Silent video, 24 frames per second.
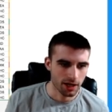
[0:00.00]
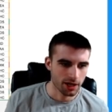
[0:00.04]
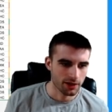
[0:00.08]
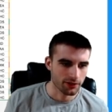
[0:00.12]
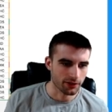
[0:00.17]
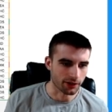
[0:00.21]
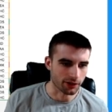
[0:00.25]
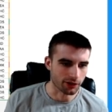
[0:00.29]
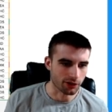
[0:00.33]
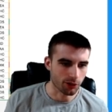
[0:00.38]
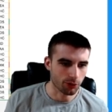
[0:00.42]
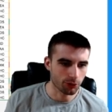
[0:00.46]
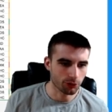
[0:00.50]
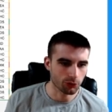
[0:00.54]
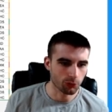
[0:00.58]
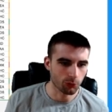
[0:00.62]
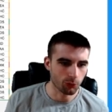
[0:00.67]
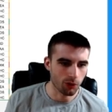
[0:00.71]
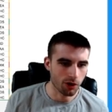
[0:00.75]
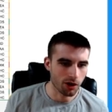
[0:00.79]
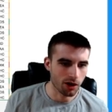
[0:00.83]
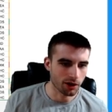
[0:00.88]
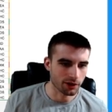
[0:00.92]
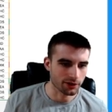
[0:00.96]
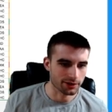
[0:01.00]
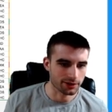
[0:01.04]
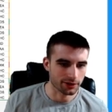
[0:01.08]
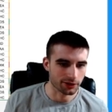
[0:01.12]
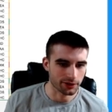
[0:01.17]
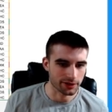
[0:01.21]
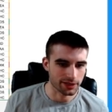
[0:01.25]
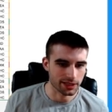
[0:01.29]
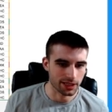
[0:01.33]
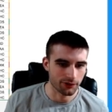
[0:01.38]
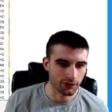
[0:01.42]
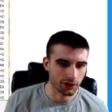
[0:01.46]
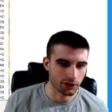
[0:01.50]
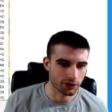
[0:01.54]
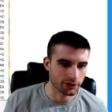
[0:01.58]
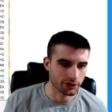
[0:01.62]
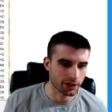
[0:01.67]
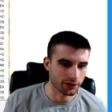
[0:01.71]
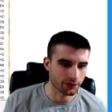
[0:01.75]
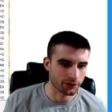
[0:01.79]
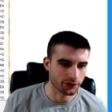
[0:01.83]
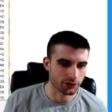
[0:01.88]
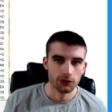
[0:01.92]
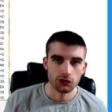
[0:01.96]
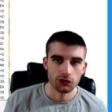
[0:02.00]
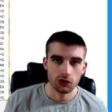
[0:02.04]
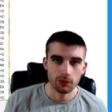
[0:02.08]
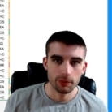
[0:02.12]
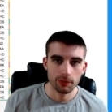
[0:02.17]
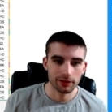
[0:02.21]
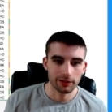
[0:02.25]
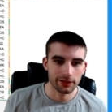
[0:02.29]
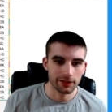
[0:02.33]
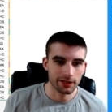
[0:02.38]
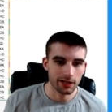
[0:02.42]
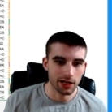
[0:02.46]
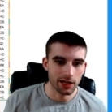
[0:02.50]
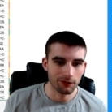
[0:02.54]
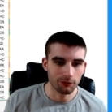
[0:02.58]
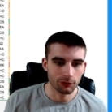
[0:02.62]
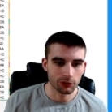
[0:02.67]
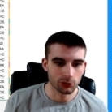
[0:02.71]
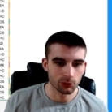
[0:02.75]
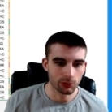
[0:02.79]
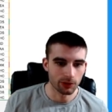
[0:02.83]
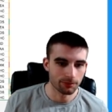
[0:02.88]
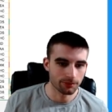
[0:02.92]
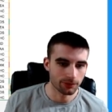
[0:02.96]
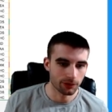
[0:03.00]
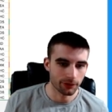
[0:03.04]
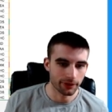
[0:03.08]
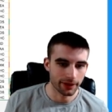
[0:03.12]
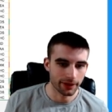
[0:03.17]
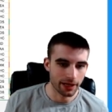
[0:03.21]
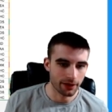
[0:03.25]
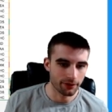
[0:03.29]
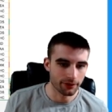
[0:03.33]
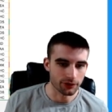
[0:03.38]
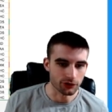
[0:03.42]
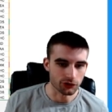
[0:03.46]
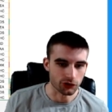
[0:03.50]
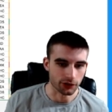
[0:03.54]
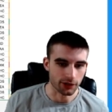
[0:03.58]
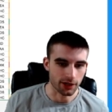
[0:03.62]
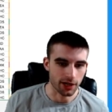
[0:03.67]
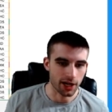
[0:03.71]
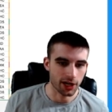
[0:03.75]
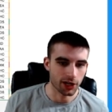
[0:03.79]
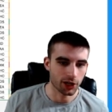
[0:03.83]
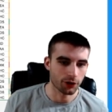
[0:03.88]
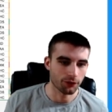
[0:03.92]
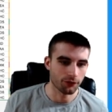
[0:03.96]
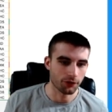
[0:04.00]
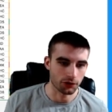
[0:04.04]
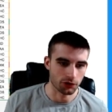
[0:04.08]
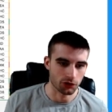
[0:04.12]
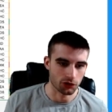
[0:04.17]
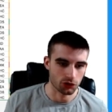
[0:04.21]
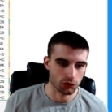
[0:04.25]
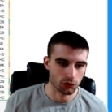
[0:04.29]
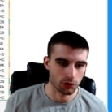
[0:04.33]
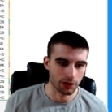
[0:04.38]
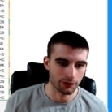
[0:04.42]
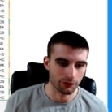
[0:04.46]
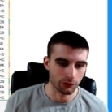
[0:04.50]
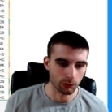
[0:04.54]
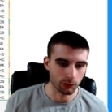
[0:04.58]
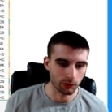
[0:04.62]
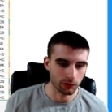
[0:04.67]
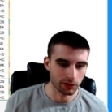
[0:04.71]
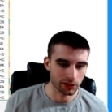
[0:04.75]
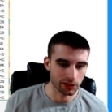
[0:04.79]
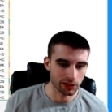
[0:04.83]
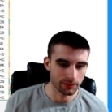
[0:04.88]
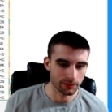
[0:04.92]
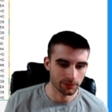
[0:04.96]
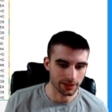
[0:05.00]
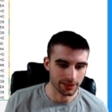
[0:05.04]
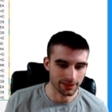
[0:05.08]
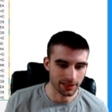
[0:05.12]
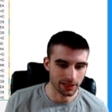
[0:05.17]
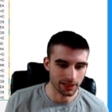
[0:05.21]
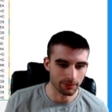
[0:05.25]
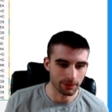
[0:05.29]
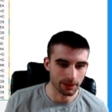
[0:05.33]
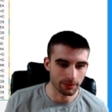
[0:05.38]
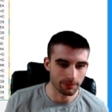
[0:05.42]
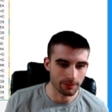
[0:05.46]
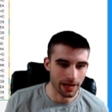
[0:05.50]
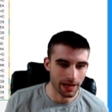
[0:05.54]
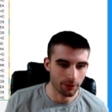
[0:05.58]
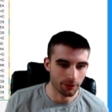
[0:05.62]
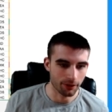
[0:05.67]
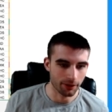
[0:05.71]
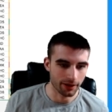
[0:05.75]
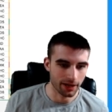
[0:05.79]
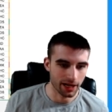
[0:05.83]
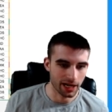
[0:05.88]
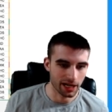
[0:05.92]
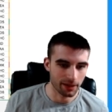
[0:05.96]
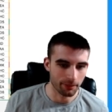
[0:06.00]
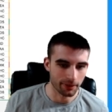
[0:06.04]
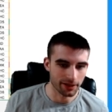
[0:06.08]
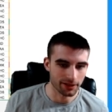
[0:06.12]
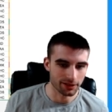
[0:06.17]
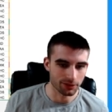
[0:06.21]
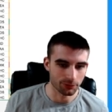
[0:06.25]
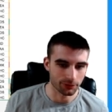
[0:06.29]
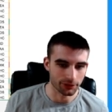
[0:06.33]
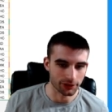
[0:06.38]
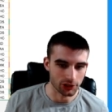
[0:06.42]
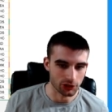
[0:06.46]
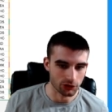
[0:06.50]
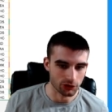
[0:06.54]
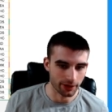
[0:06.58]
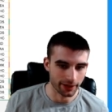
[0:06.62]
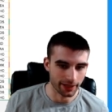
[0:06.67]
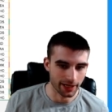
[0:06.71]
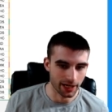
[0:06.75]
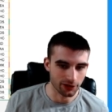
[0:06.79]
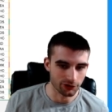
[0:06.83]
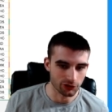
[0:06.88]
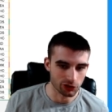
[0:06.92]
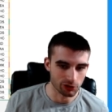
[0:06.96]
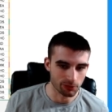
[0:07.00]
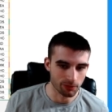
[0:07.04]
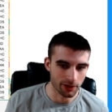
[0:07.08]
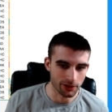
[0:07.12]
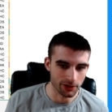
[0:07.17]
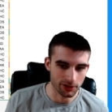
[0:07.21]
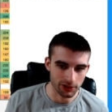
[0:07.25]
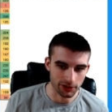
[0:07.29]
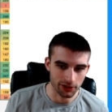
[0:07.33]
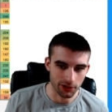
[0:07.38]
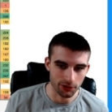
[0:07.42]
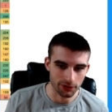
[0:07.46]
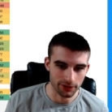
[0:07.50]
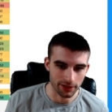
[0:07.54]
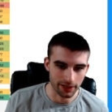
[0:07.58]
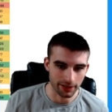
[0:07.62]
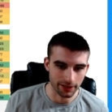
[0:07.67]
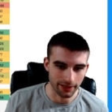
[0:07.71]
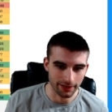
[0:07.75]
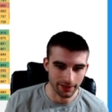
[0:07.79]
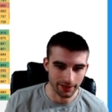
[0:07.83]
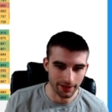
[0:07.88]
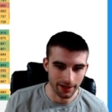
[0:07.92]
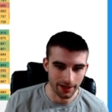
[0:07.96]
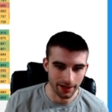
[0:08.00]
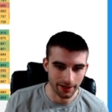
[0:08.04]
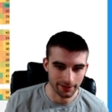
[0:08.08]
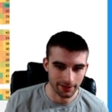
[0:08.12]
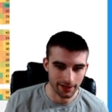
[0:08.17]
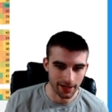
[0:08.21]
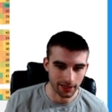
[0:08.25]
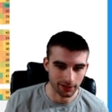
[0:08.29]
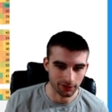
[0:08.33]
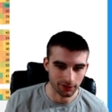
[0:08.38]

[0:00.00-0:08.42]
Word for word: Then Colton Wong, thirty-seven hundred dollars, should be leading off with the wind blowing out in Chicago versus Trevor Williams. He's not a big power guy, but he doesn't really strike out too much. He knows how to get contact.